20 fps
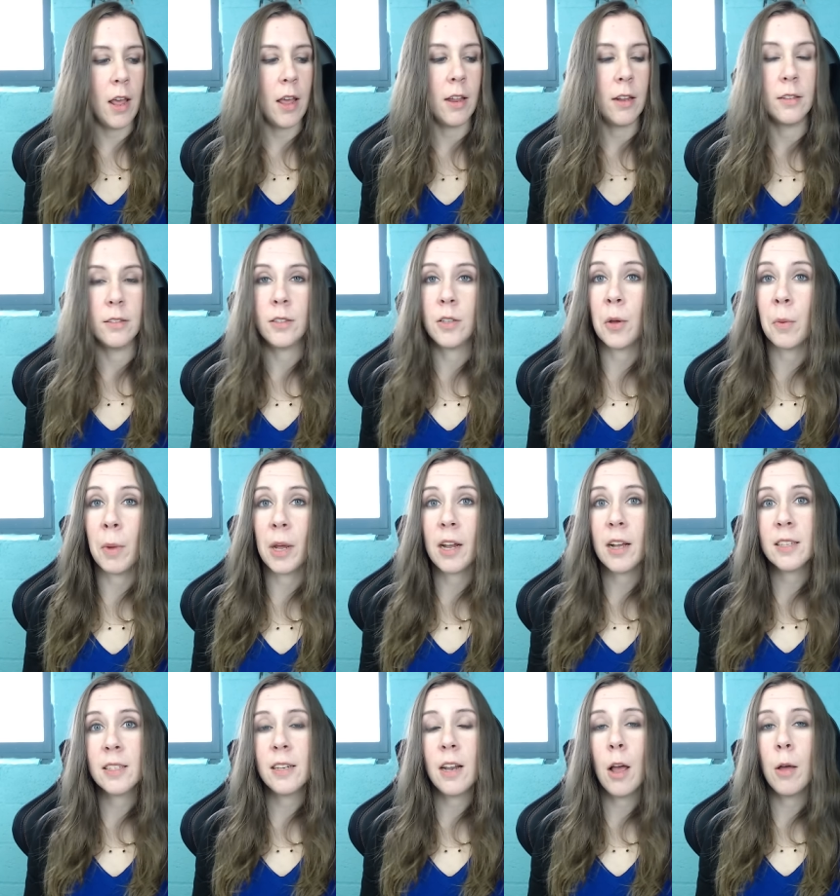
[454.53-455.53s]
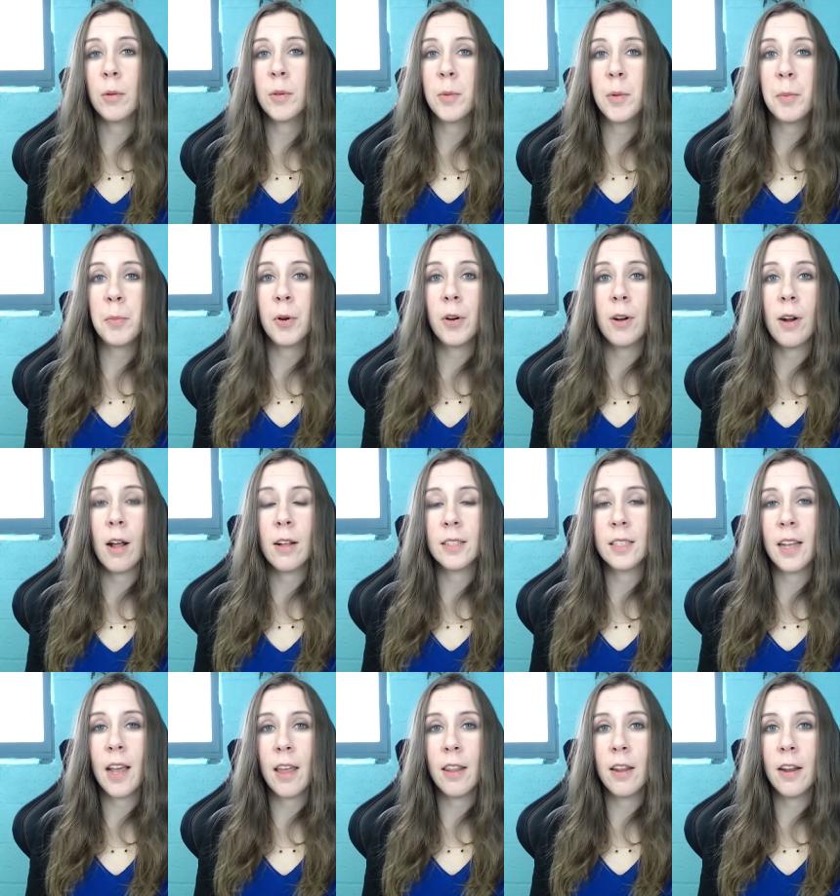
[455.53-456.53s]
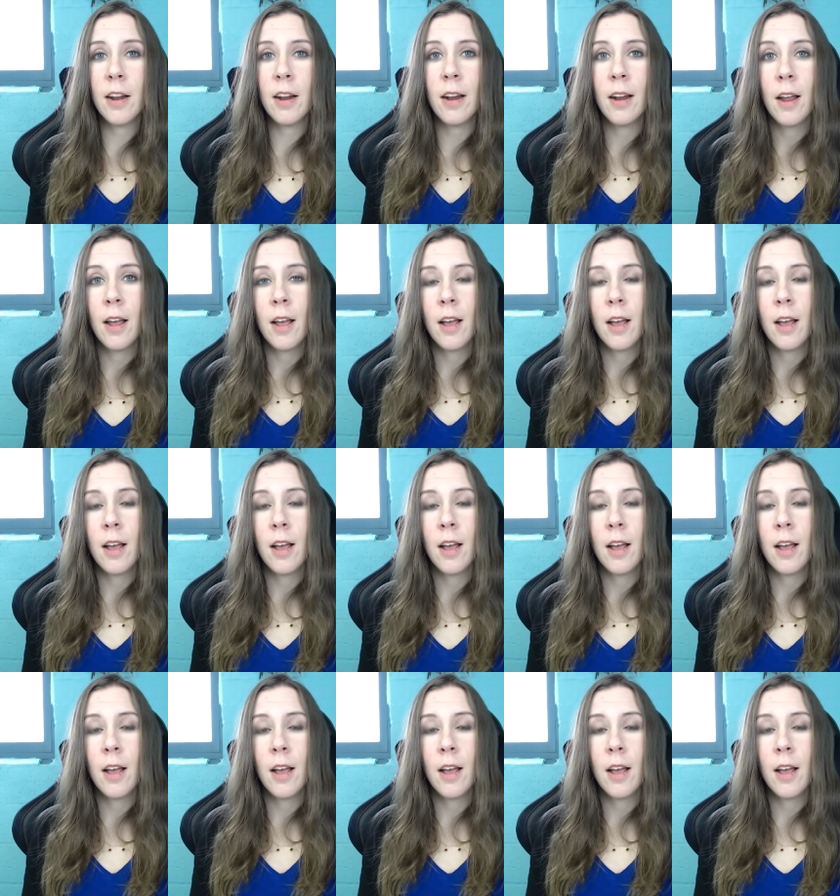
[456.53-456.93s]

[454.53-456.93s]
And so my cousin helped me put it all together.